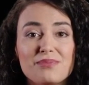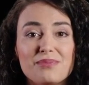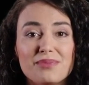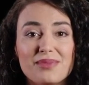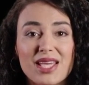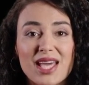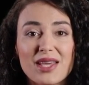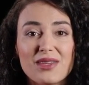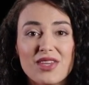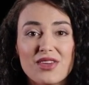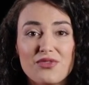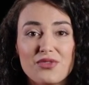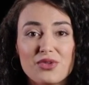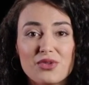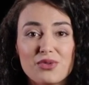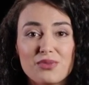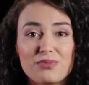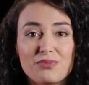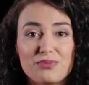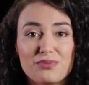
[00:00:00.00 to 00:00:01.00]

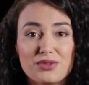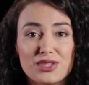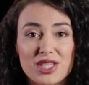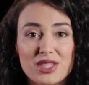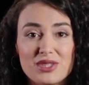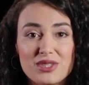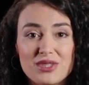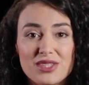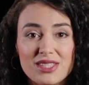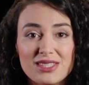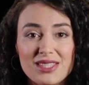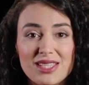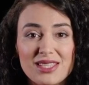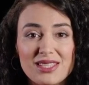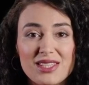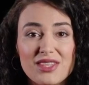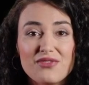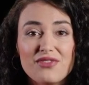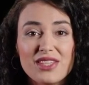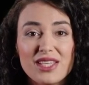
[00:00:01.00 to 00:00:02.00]
However, due to the
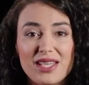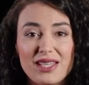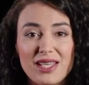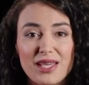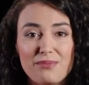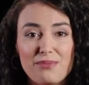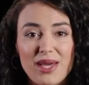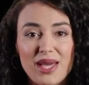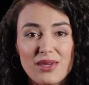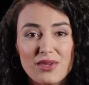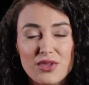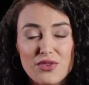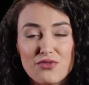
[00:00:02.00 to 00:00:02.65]
significant amount